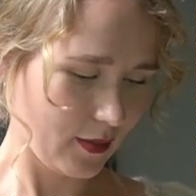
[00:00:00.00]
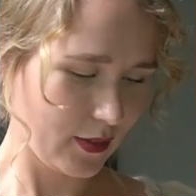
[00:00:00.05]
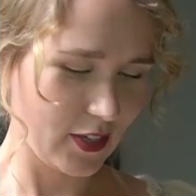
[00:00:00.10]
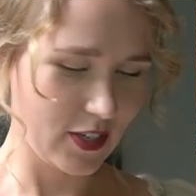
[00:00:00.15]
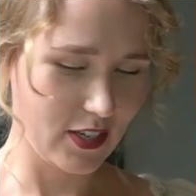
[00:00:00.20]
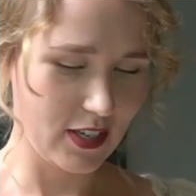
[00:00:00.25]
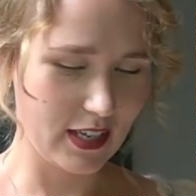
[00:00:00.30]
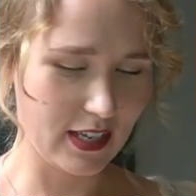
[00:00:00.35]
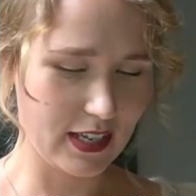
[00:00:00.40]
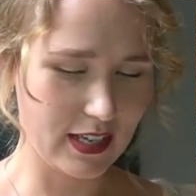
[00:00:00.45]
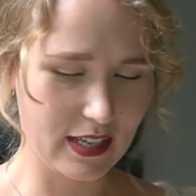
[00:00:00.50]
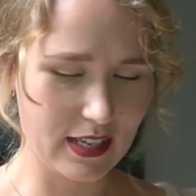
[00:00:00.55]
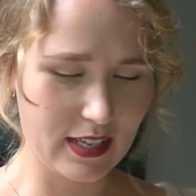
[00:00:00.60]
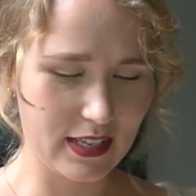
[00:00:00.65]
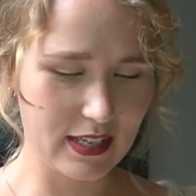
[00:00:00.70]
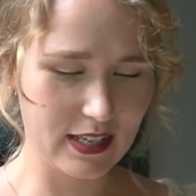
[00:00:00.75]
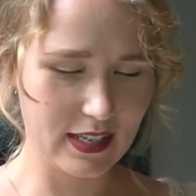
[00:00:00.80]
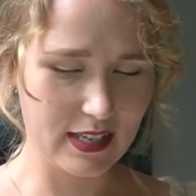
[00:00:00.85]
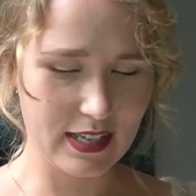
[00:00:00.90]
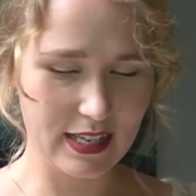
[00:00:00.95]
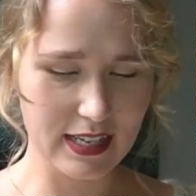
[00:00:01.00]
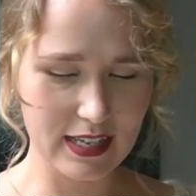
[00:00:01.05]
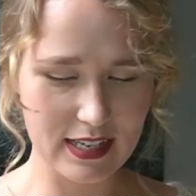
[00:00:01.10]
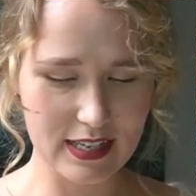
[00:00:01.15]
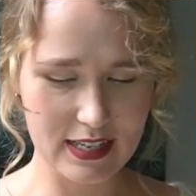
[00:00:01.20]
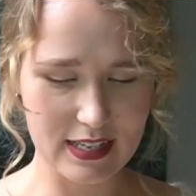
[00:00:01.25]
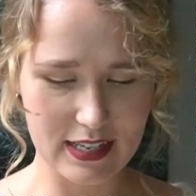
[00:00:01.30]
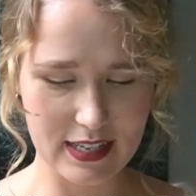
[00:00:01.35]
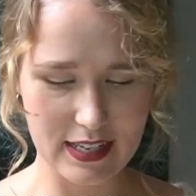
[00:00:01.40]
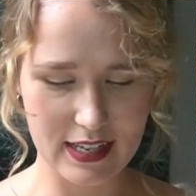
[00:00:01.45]
which is
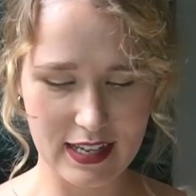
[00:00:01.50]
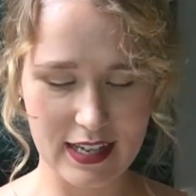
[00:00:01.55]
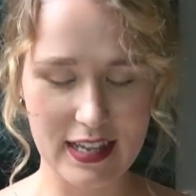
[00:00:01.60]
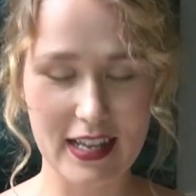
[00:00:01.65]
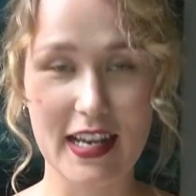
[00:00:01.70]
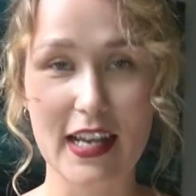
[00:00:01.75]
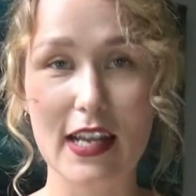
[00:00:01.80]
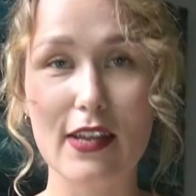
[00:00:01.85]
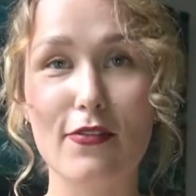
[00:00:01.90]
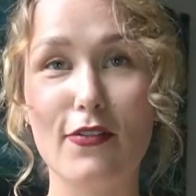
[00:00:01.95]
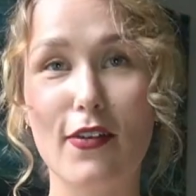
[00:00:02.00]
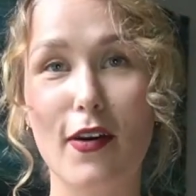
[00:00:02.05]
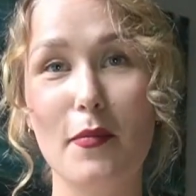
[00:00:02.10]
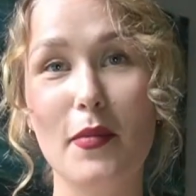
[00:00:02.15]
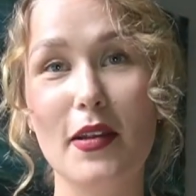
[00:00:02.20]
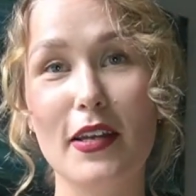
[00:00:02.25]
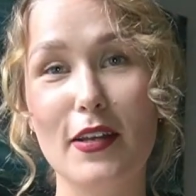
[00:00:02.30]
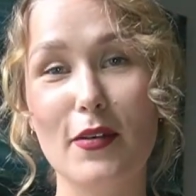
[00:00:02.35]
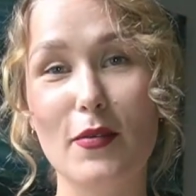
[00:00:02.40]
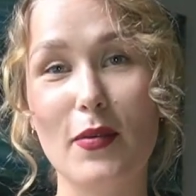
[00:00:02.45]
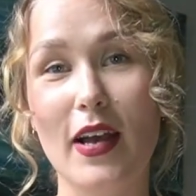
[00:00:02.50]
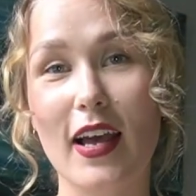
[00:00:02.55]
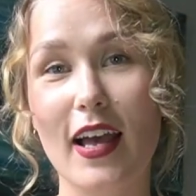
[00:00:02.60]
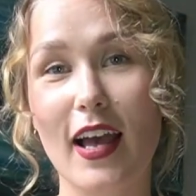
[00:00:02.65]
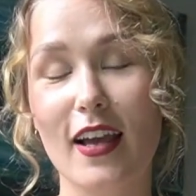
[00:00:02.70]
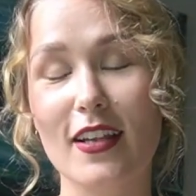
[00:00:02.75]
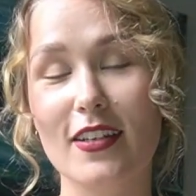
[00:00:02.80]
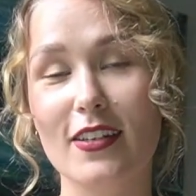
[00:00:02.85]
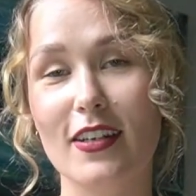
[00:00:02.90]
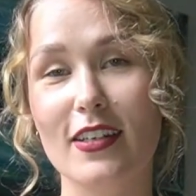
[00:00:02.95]
knit in Fable Knitwear
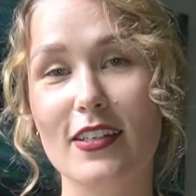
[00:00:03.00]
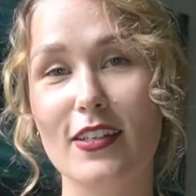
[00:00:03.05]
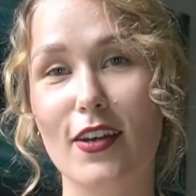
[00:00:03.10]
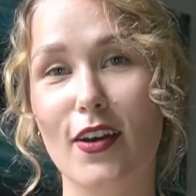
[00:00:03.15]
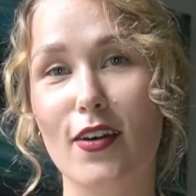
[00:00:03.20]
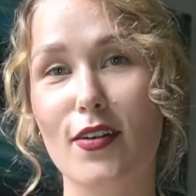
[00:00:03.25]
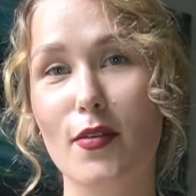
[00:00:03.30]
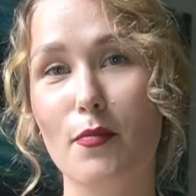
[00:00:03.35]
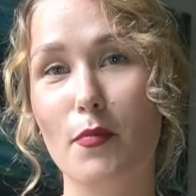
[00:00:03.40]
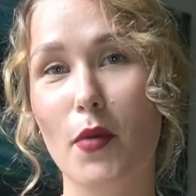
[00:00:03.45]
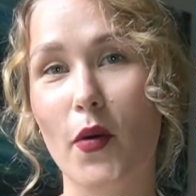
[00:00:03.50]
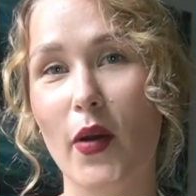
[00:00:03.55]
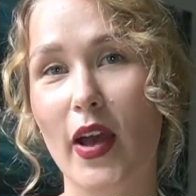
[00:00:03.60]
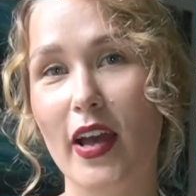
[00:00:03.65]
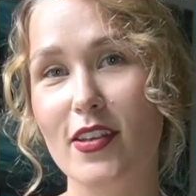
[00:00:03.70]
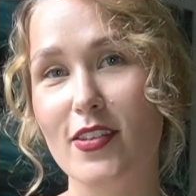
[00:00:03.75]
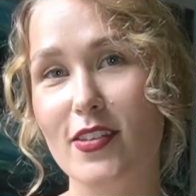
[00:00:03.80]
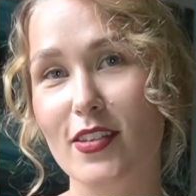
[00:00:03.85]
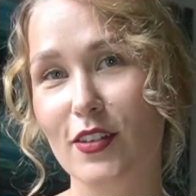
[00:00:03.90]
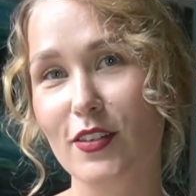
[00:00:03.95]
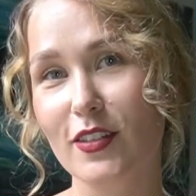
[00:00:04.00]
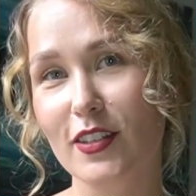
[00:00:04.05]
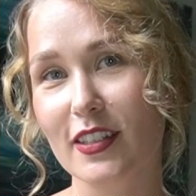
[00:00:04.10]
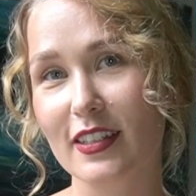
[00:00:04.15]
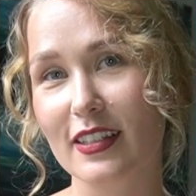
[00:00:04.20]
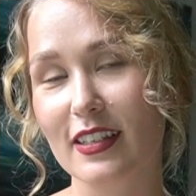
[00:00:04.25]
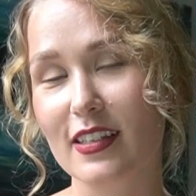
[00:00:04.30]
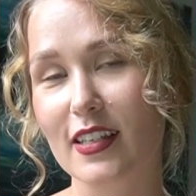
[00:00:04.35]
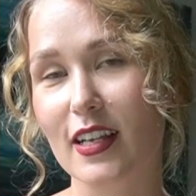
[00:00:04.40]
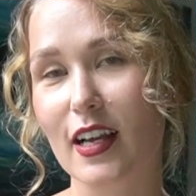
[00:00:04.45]
hand-dyed yarn mohair silk,
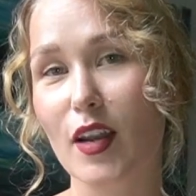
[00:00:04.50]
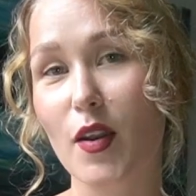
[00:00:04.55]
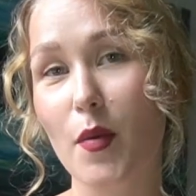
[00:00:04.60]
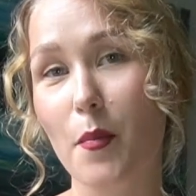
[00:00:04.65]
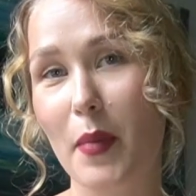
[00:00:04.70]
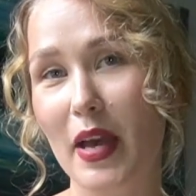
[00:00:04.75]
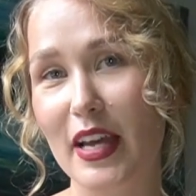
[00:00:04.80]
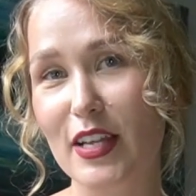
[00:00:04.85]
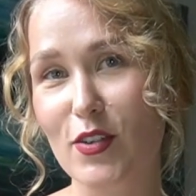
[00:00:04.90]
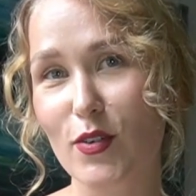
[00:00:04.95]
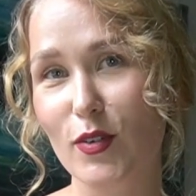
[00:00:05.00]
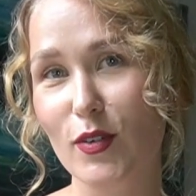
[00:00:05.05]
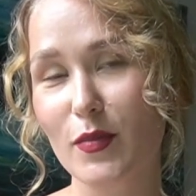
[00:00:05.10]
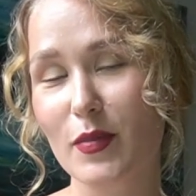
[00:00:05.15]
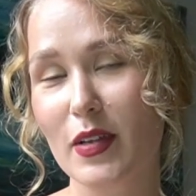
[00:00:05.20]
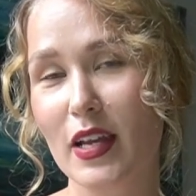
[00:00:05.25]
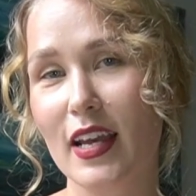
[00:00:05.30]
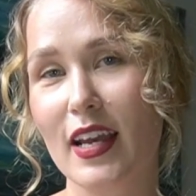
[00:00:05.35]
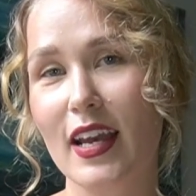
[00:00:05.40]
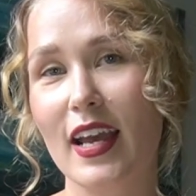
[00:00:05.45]
the colour Petal,